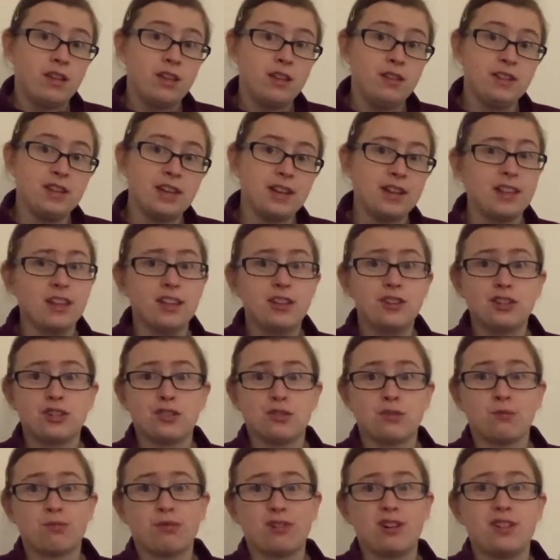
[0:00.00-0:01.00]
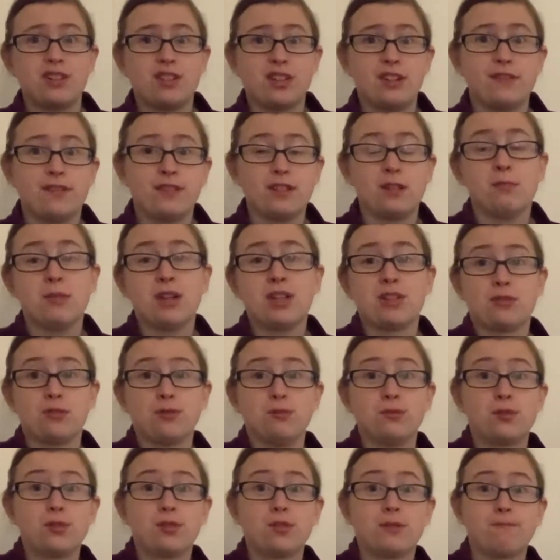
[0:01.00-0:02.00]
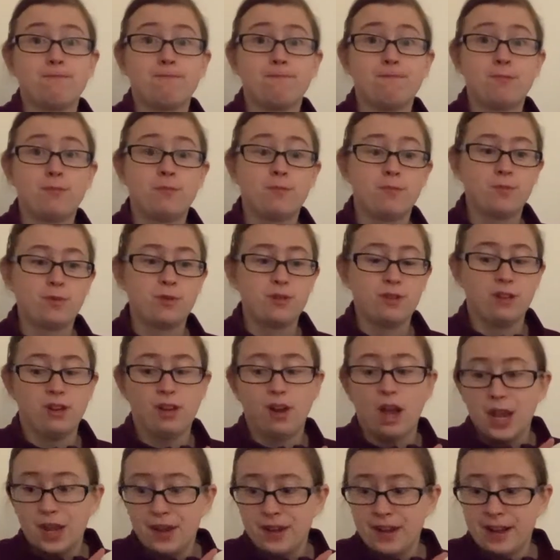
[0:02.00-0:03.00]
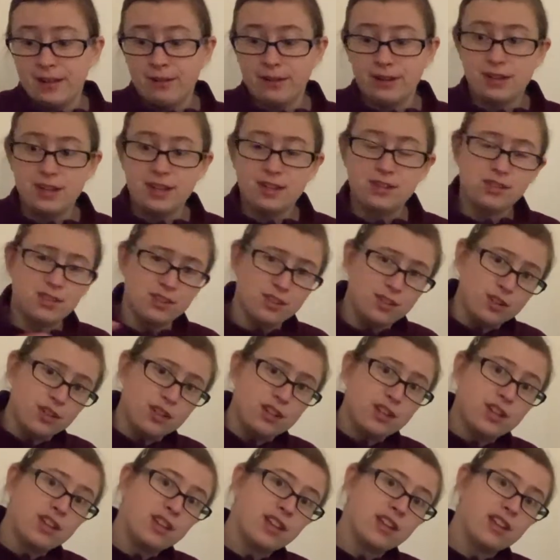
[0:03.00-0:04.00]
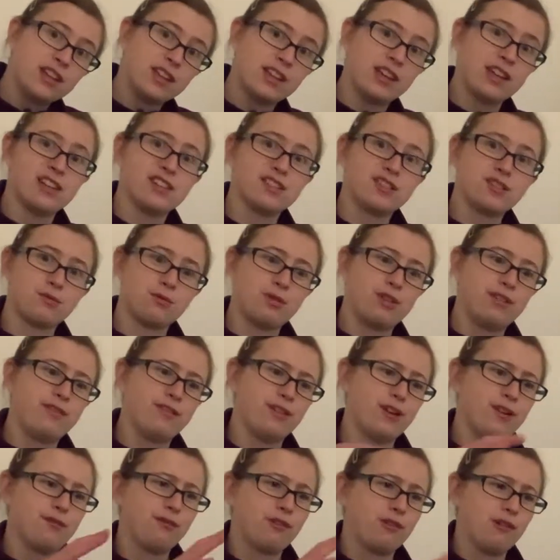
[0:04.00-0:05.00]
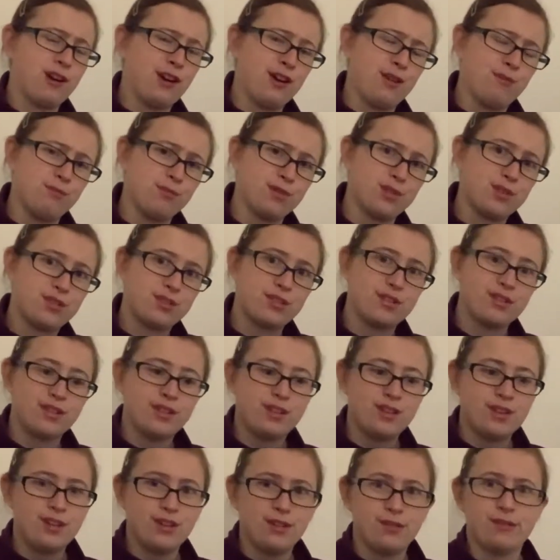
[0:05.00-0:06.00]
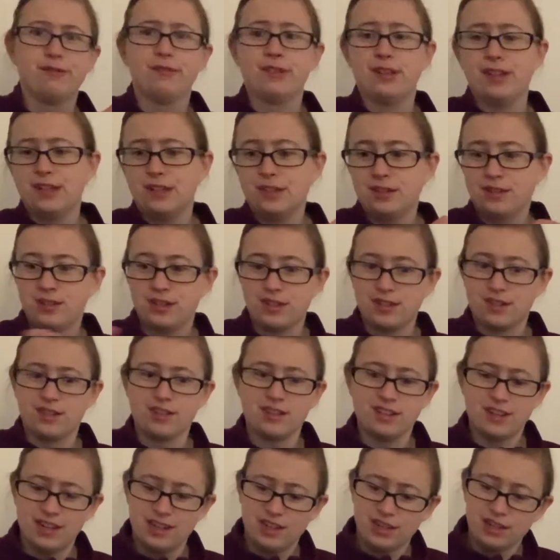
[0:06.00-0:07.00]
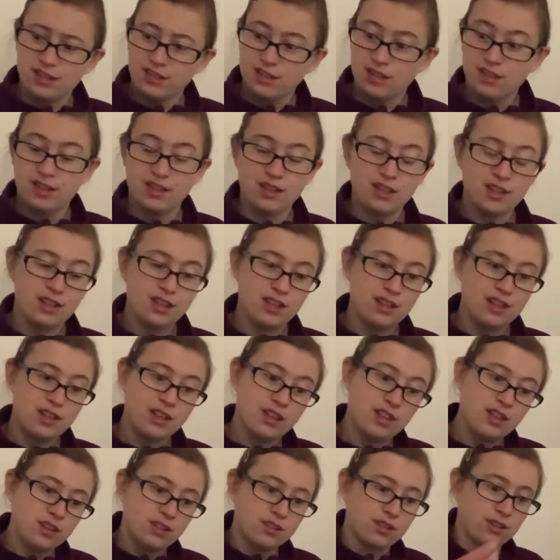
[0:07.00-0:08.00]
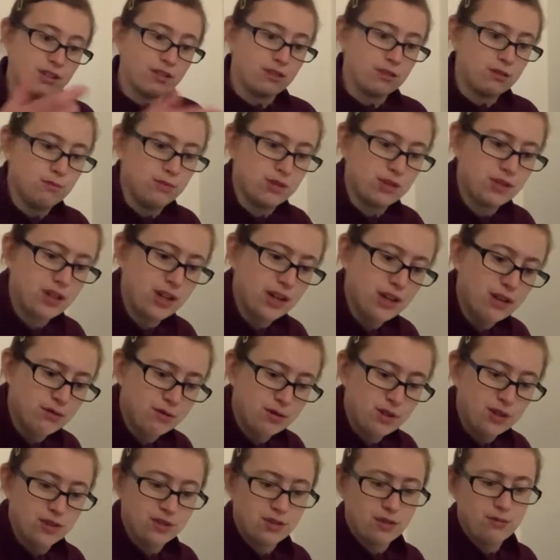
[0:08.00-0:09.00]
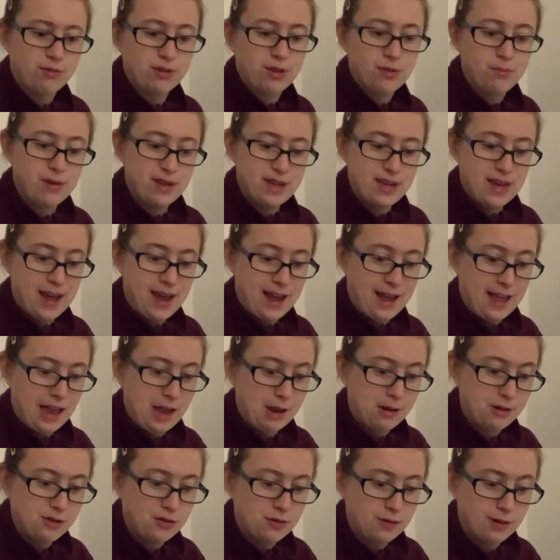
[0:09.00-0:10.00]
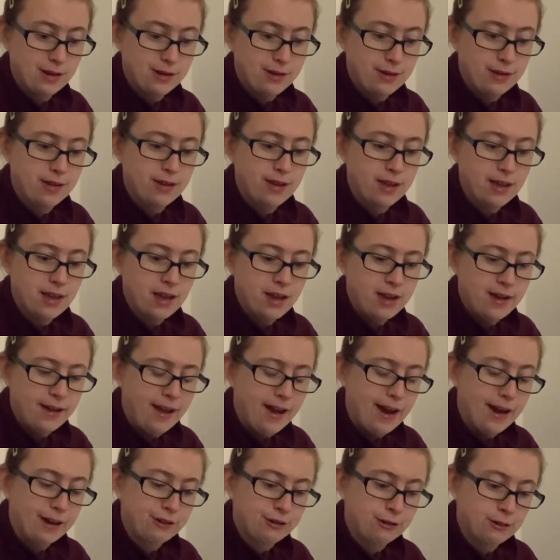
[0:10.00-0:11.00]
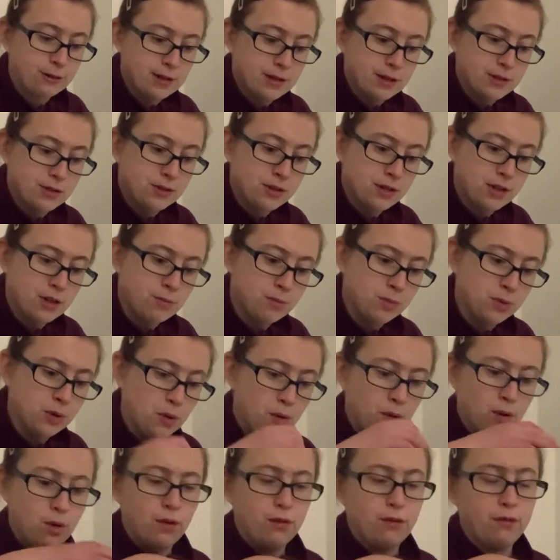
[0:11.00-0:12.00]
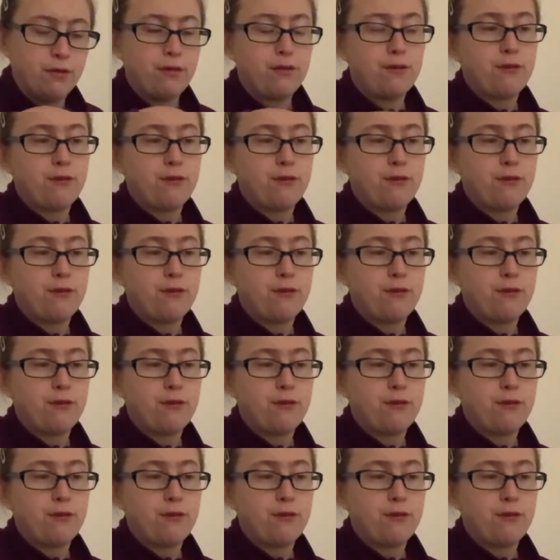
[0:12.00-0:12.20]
need the additional protein for the muscles. So now I need to get 25 grams of this into there. So I've got my scales because I want to be actually accurate in terms of